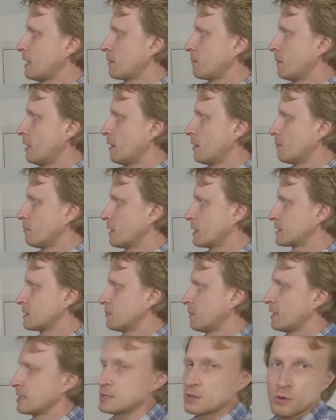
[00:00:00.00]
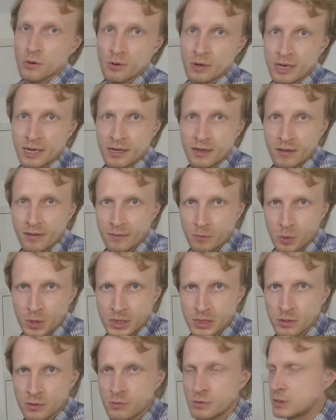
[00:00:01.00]
um, uh, maximize or kill the
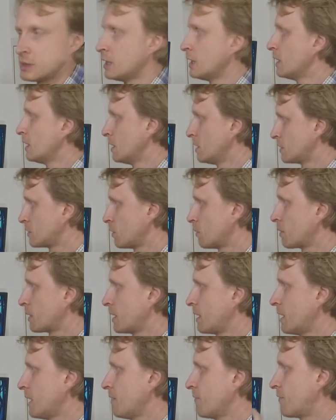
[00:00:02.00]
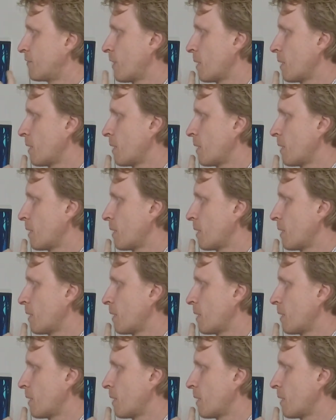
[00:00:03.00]
windows. So I'm gonna leave